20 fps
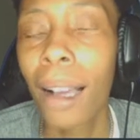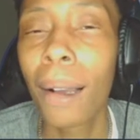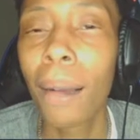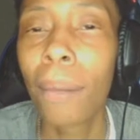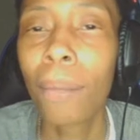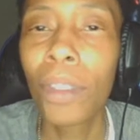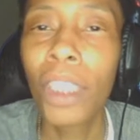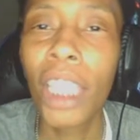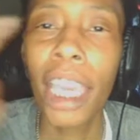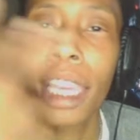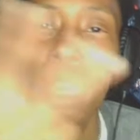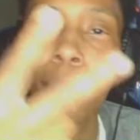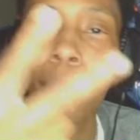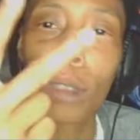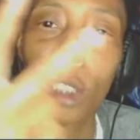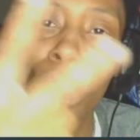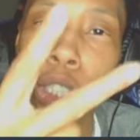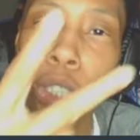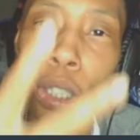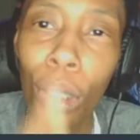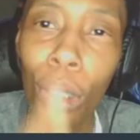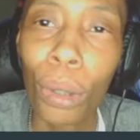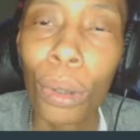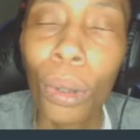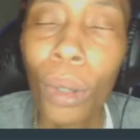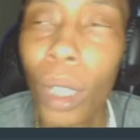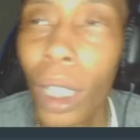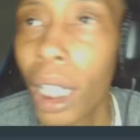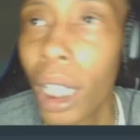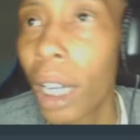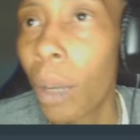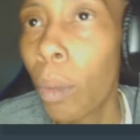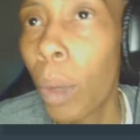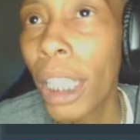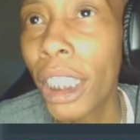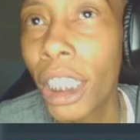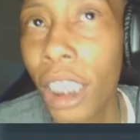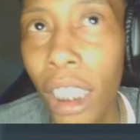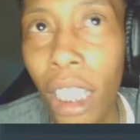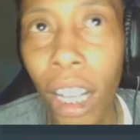game 2,
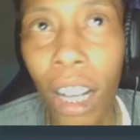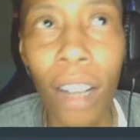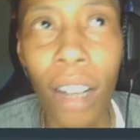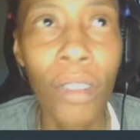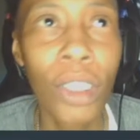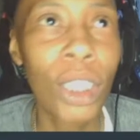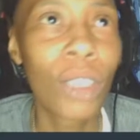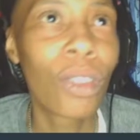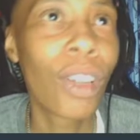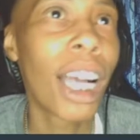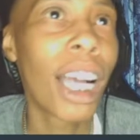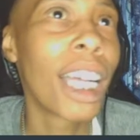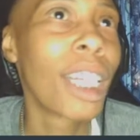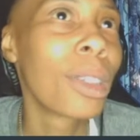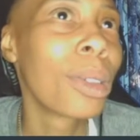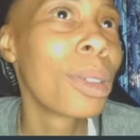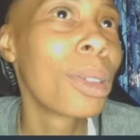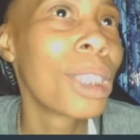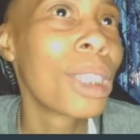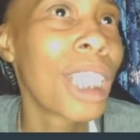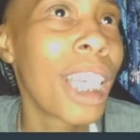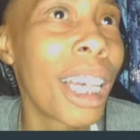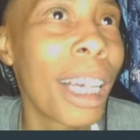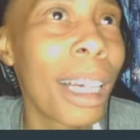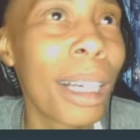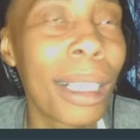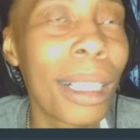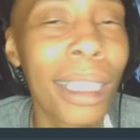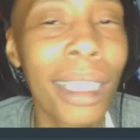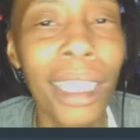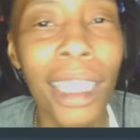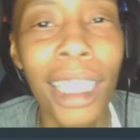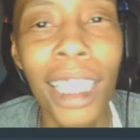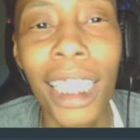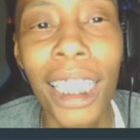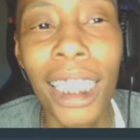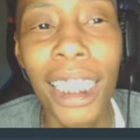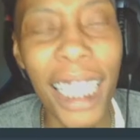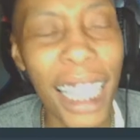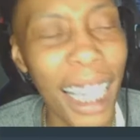Western Conference Finals.
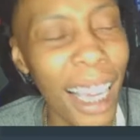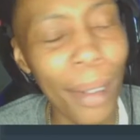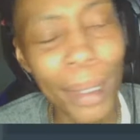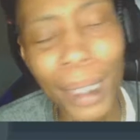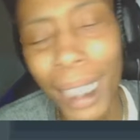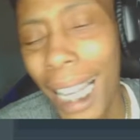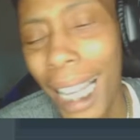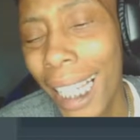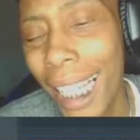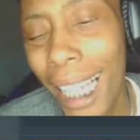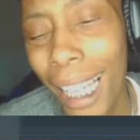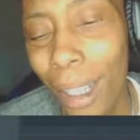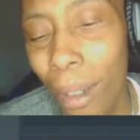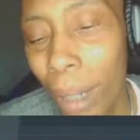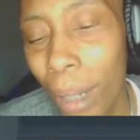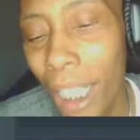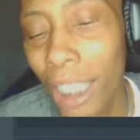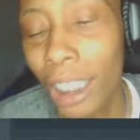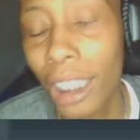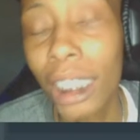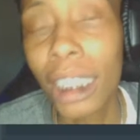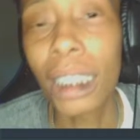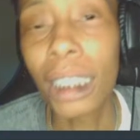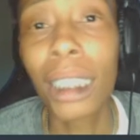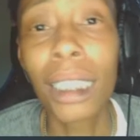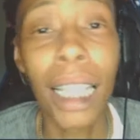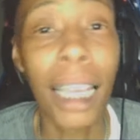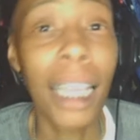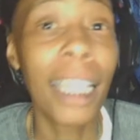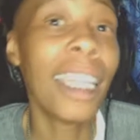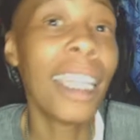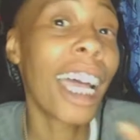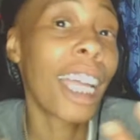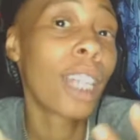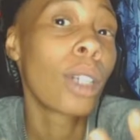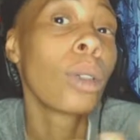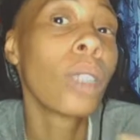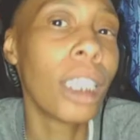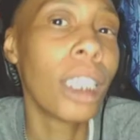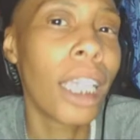Yeah, I was like, I gotta watch this. And not
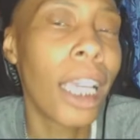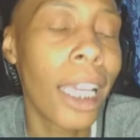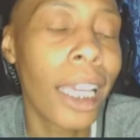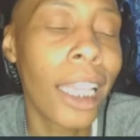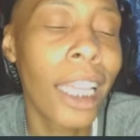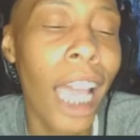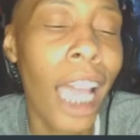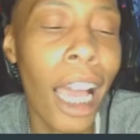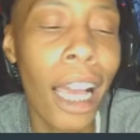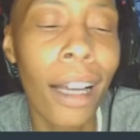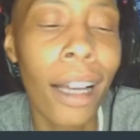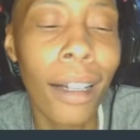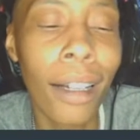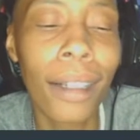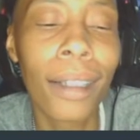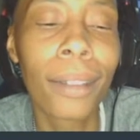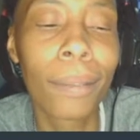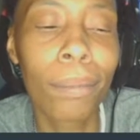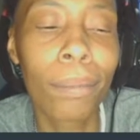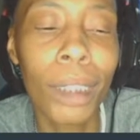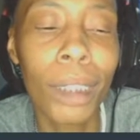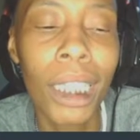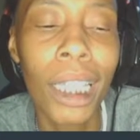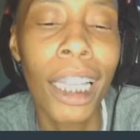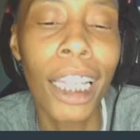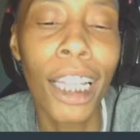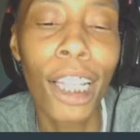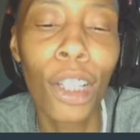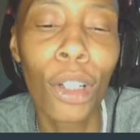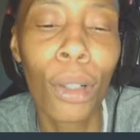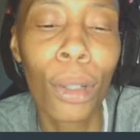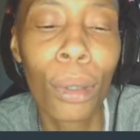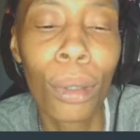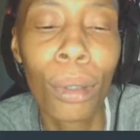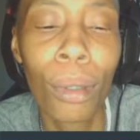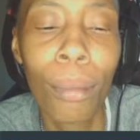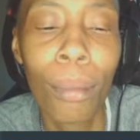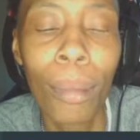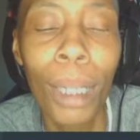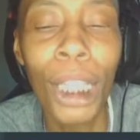only that, I had a little
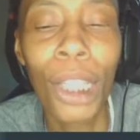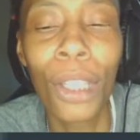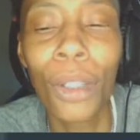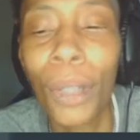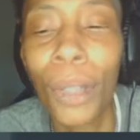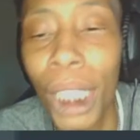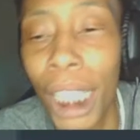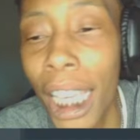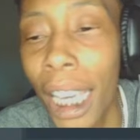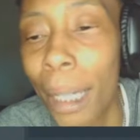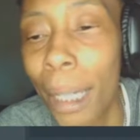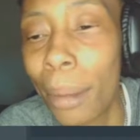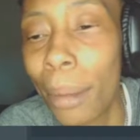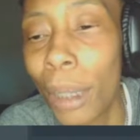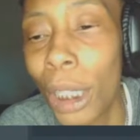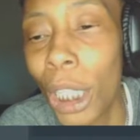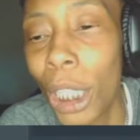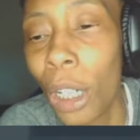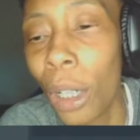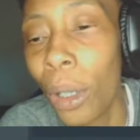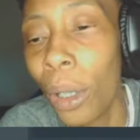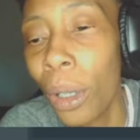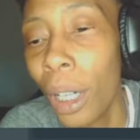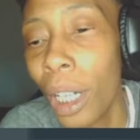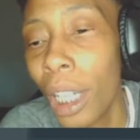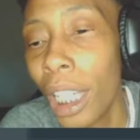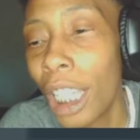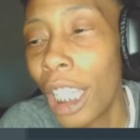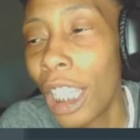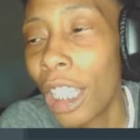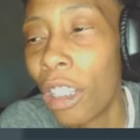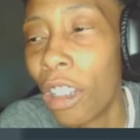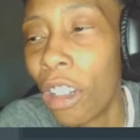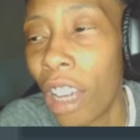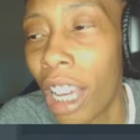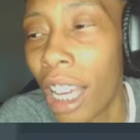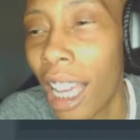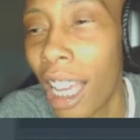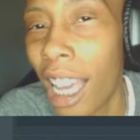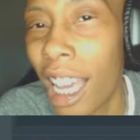money on the game. So,
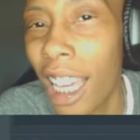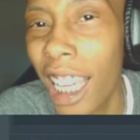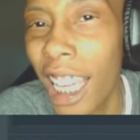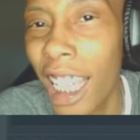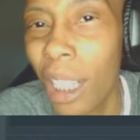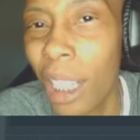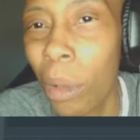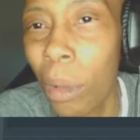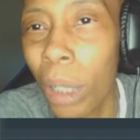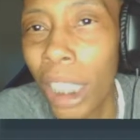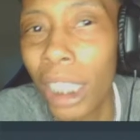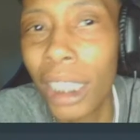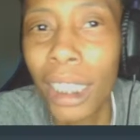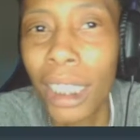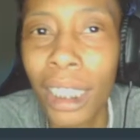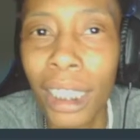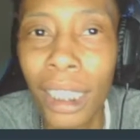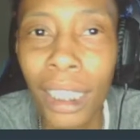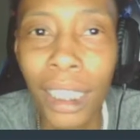I kind of wanted to,